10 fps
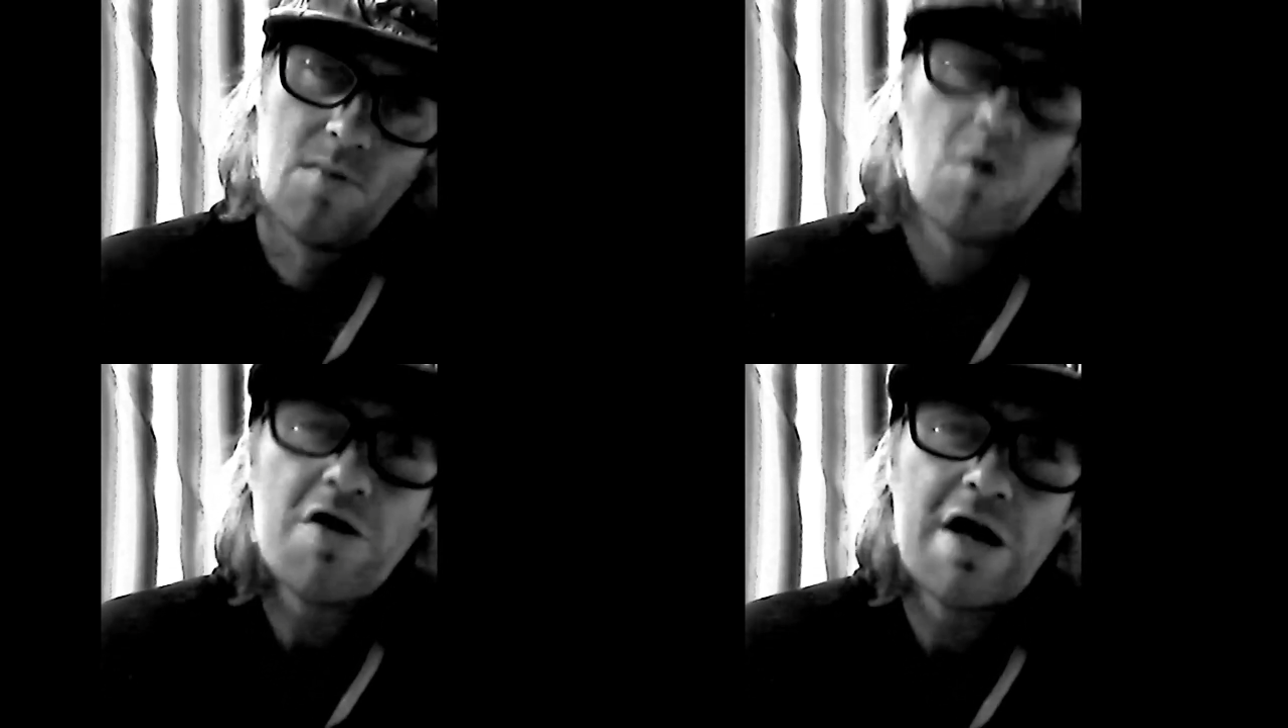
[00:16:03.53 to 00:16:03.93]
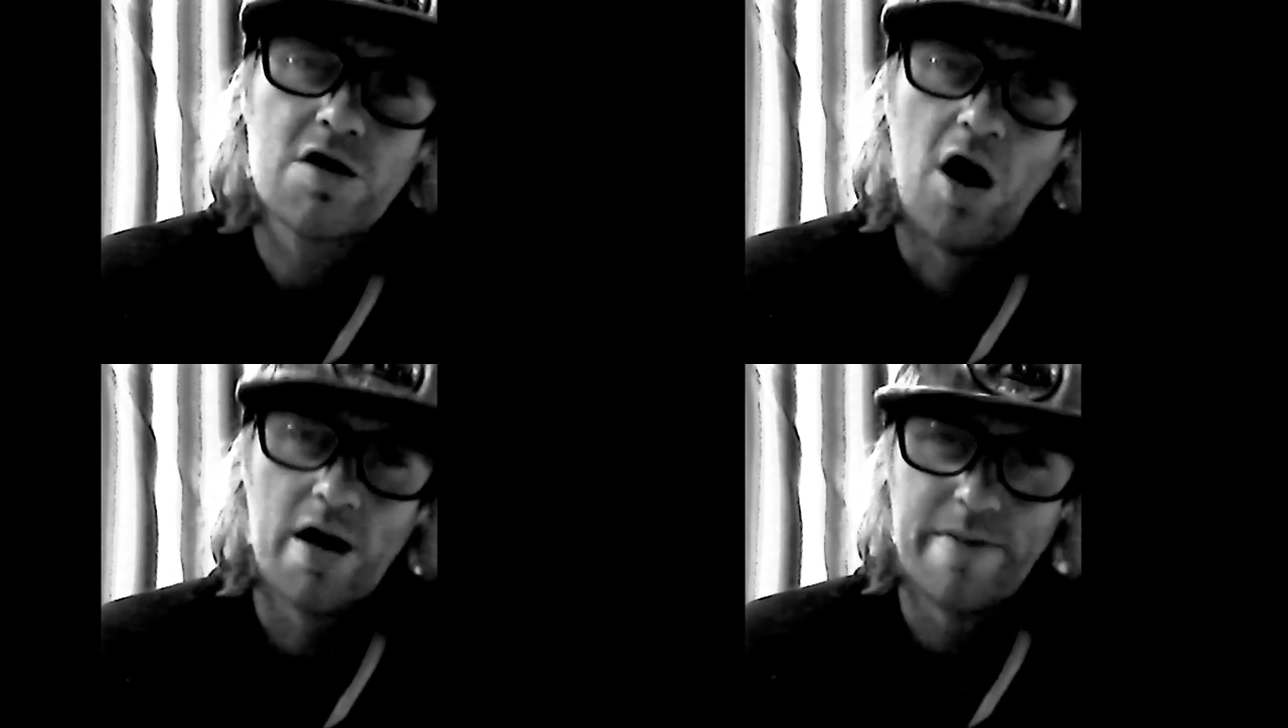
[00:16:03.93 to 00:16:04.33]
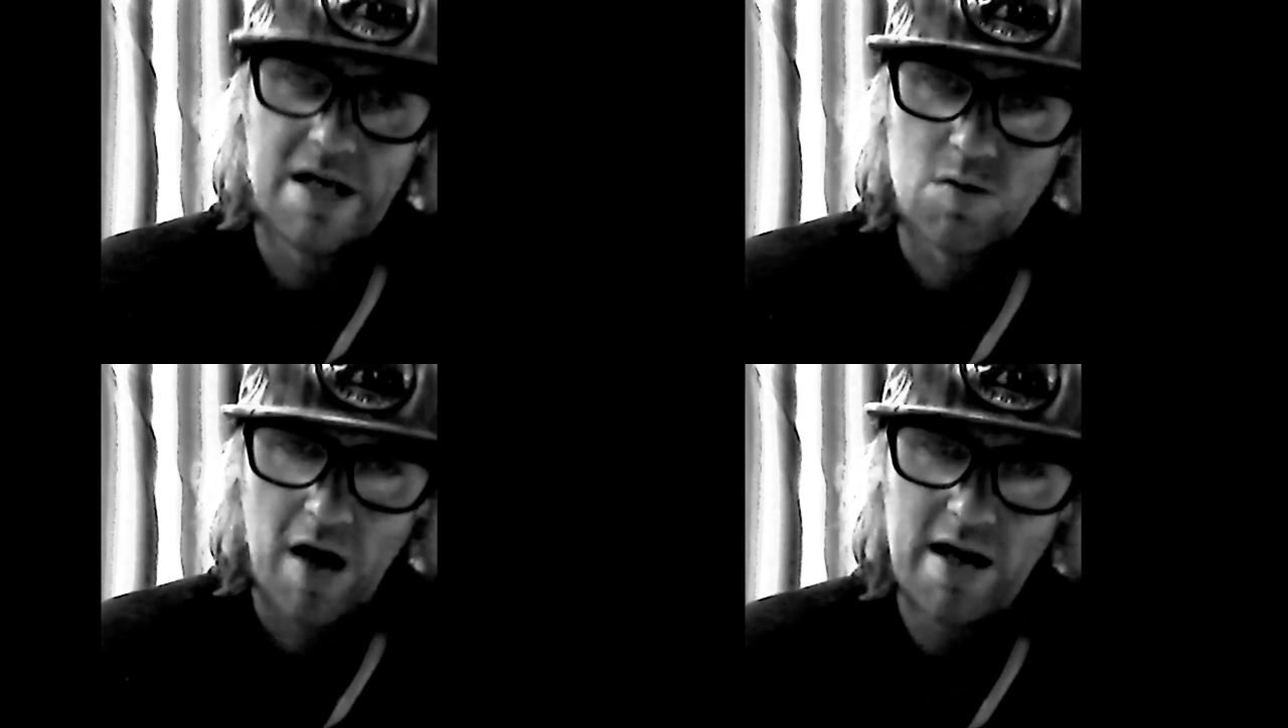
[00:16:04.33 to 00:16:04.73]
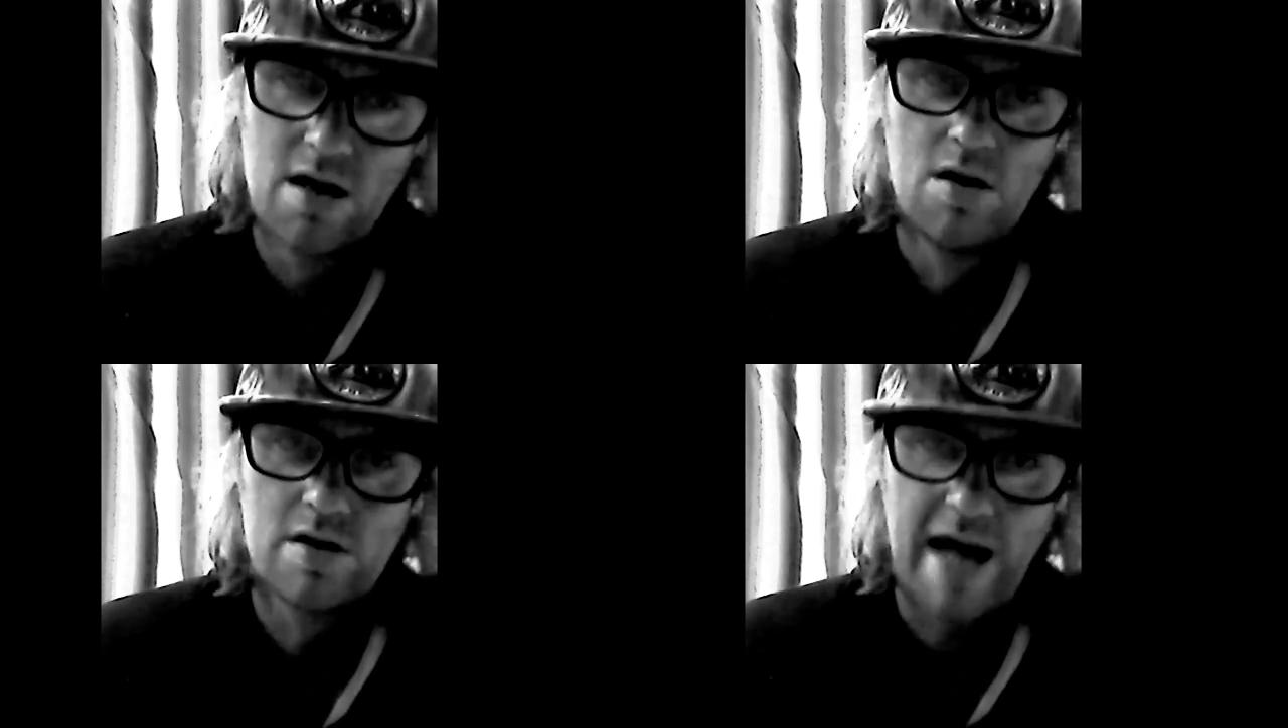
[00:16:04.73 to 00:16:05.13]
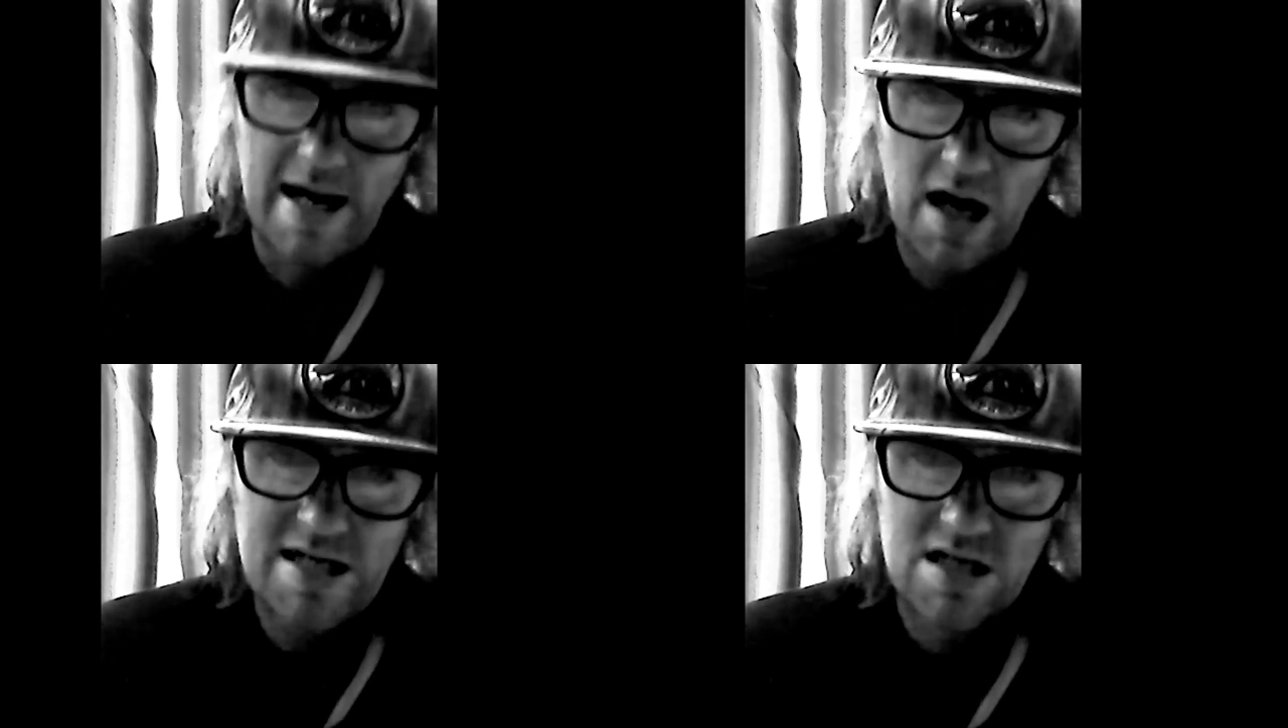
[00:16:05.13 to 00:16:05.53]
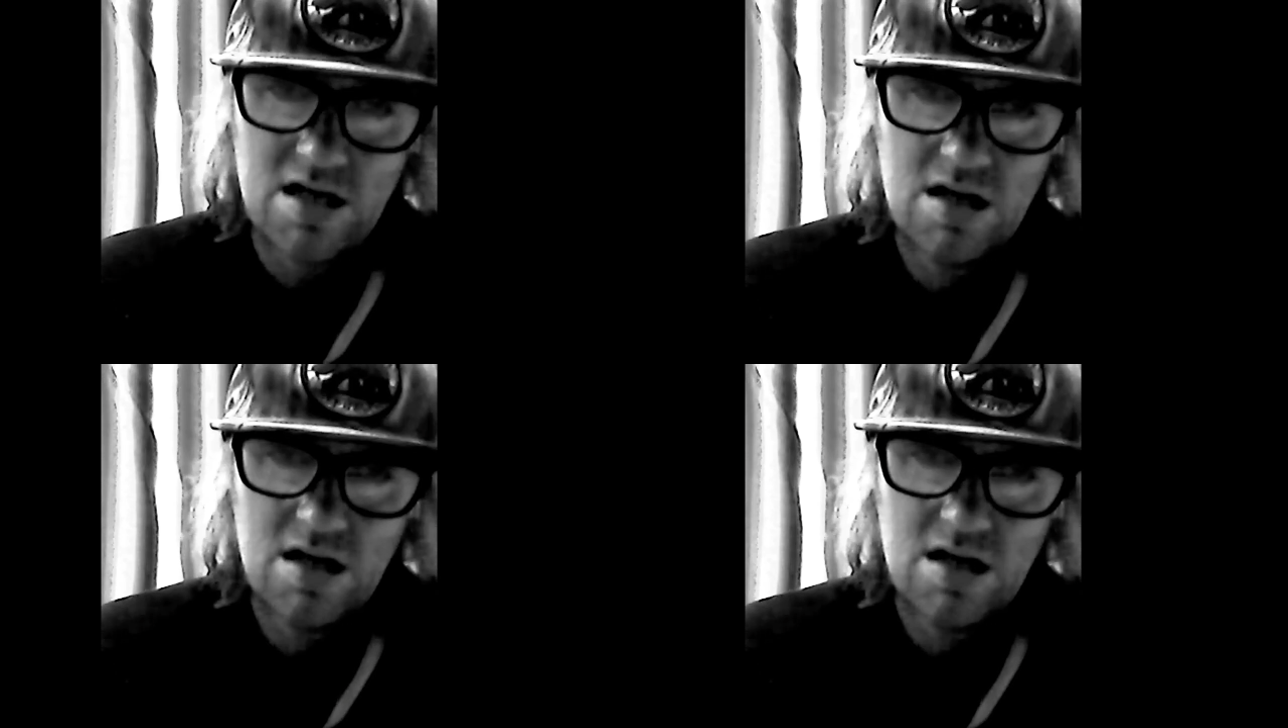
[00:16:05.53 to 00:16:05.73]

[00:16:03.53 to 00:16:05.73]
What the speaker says: What do you think dog means, right? Canines